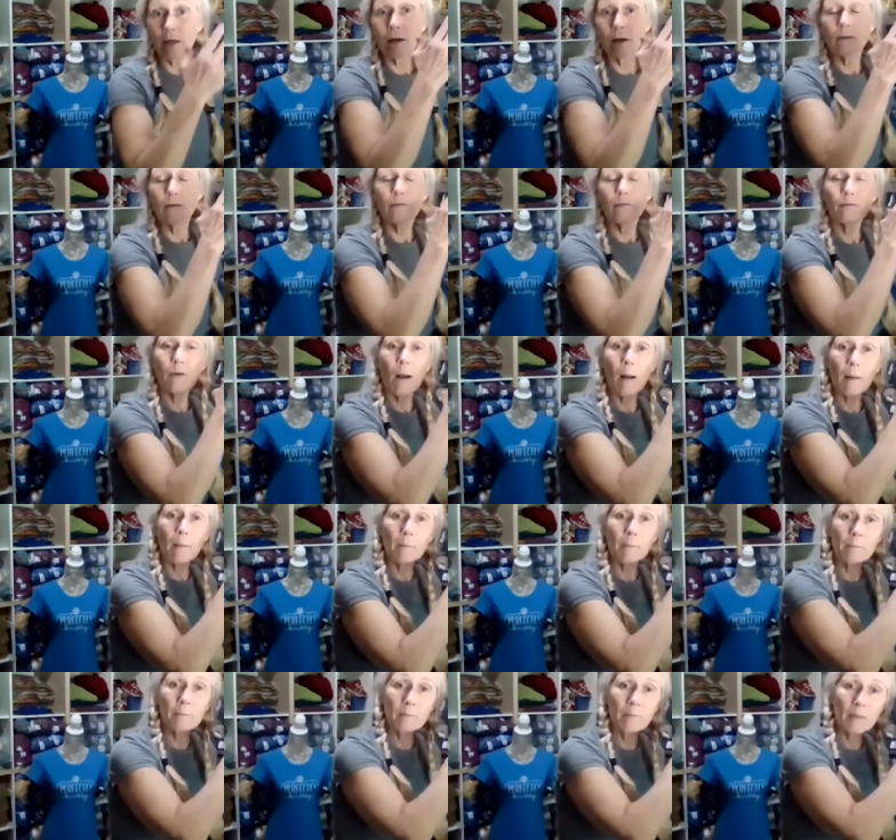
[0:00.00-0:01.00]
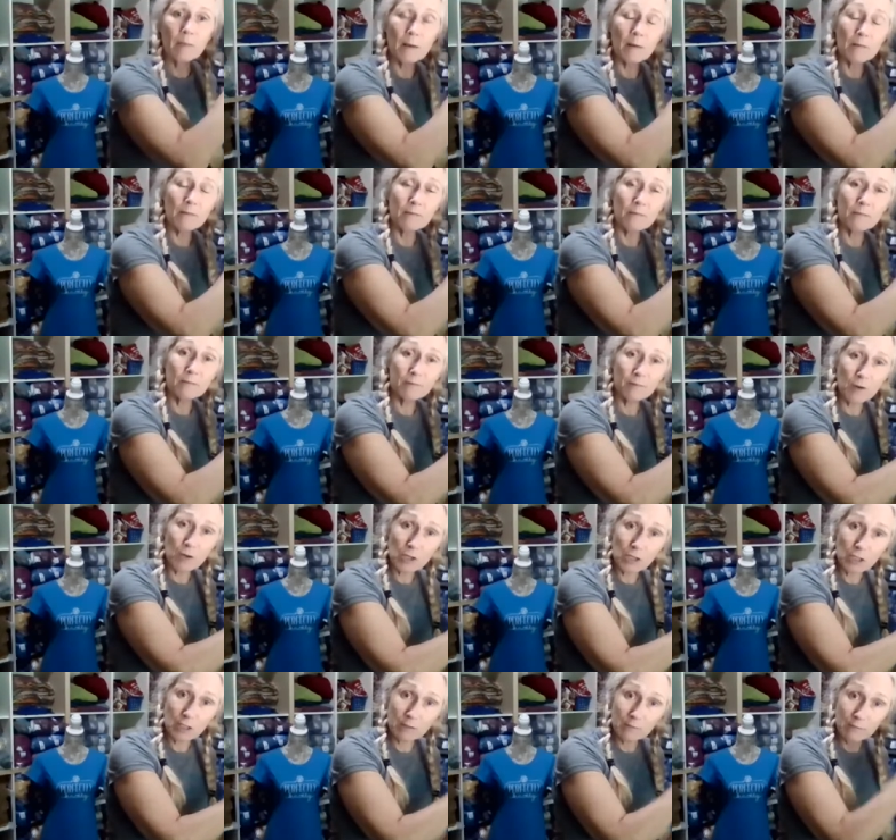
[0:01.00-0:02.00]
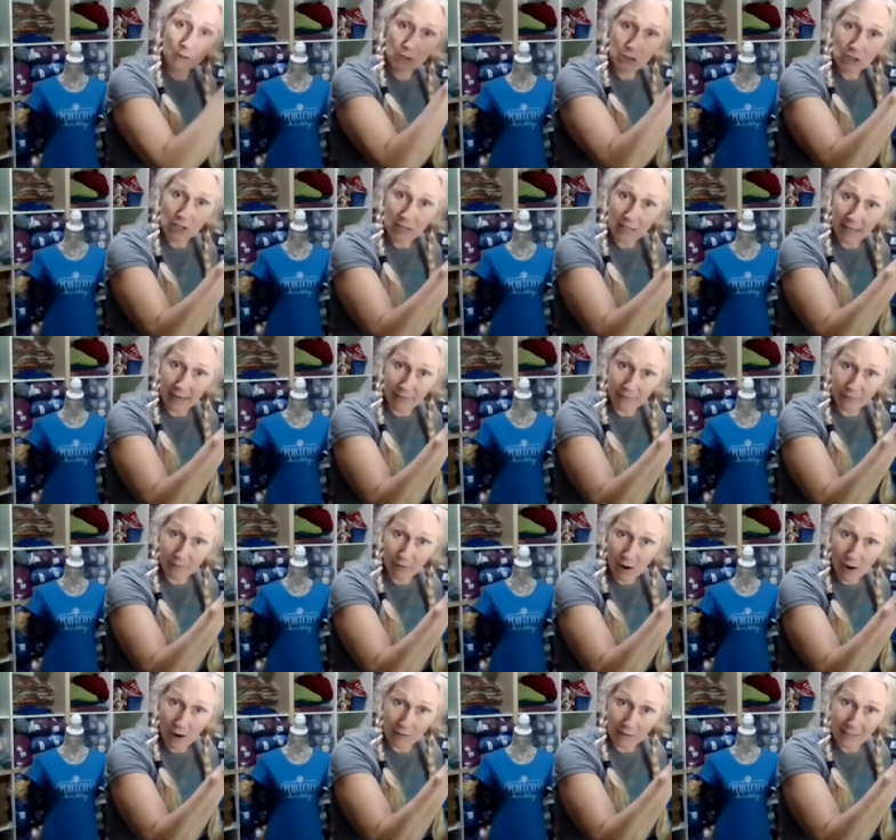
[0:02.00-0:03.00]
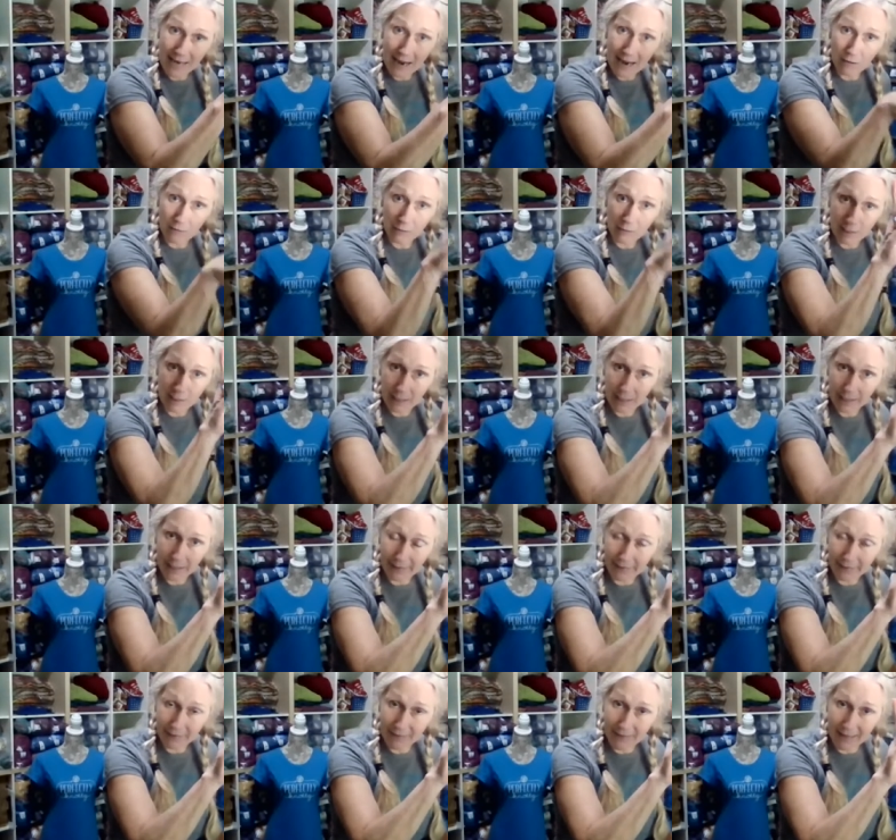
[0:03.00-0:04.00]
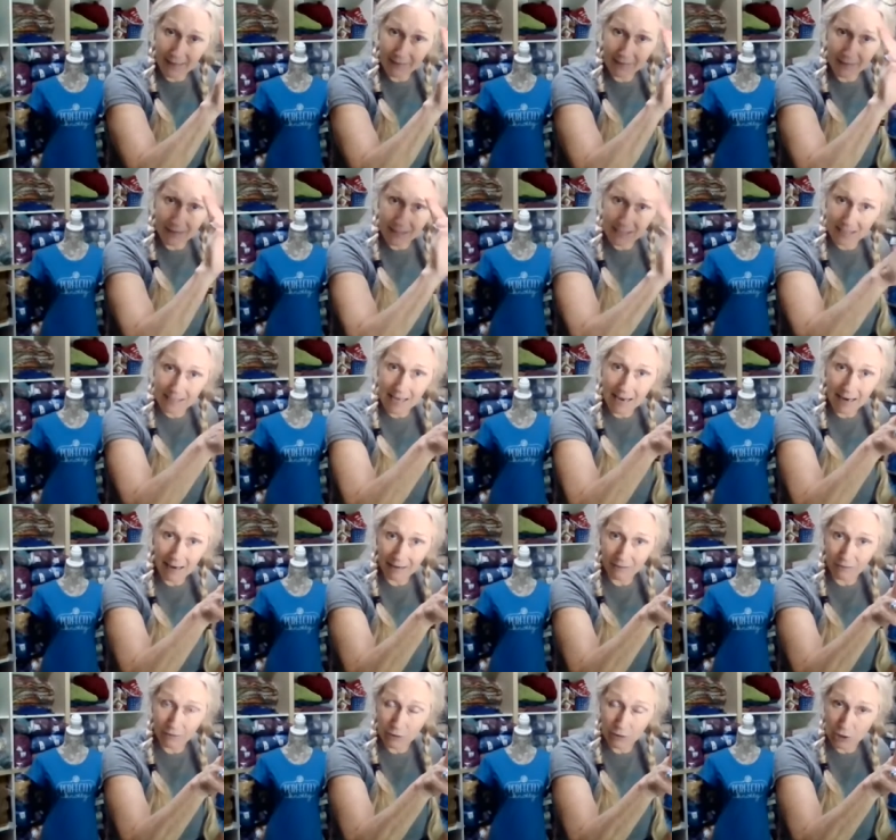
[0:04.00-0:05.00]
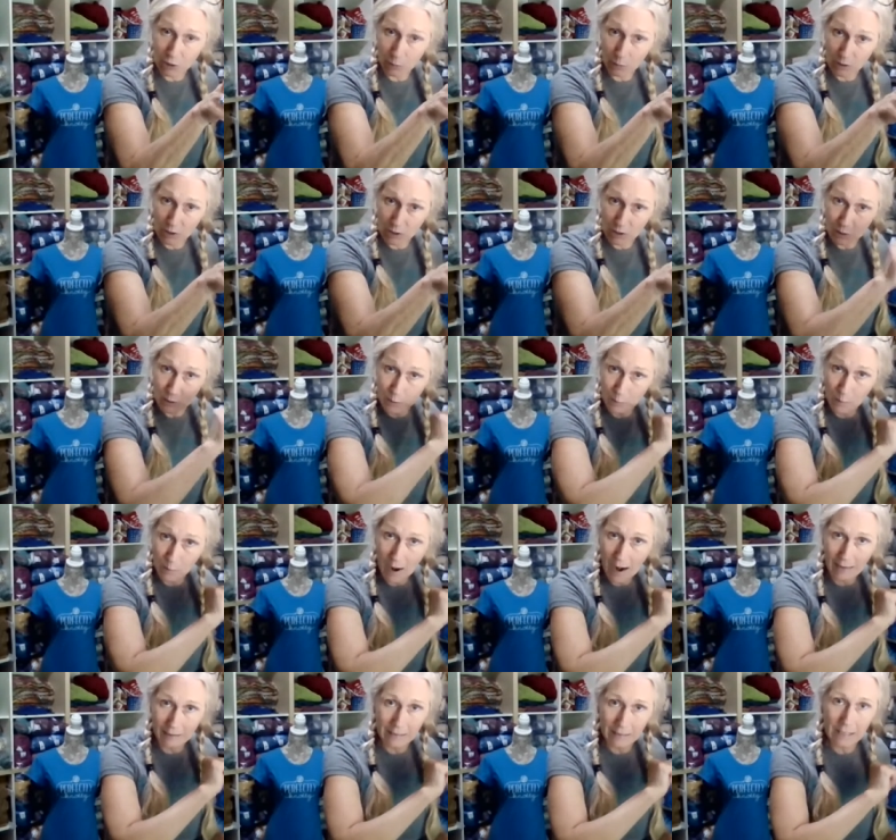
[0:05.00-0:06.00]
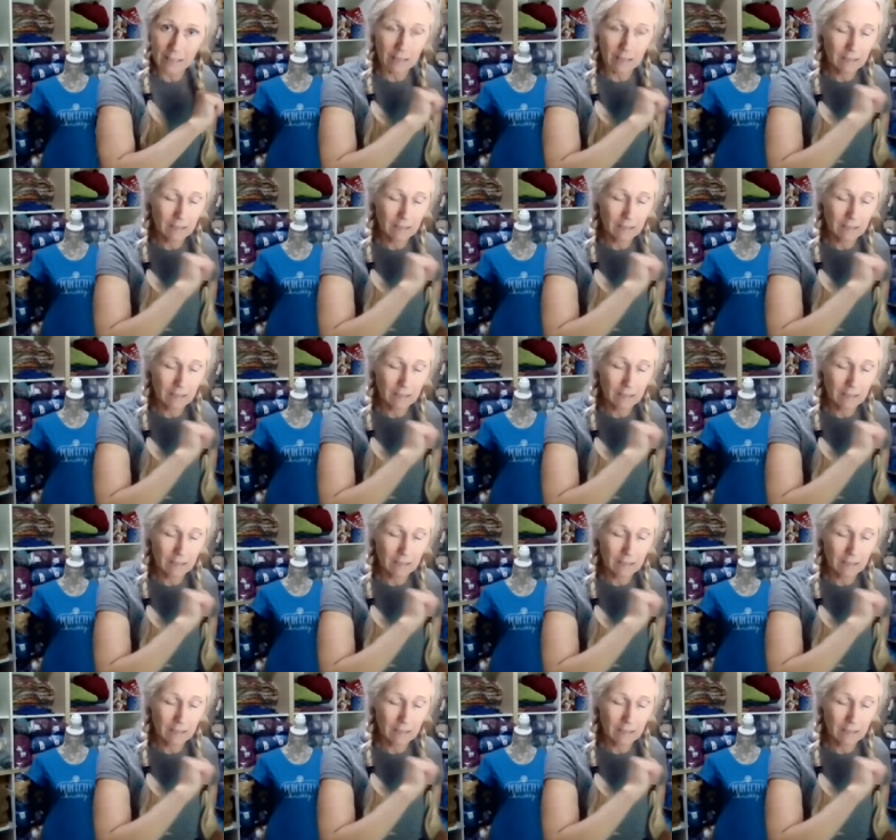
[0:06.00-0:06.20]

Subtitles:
from the first version that I frogged out and then the second version, which is the practice.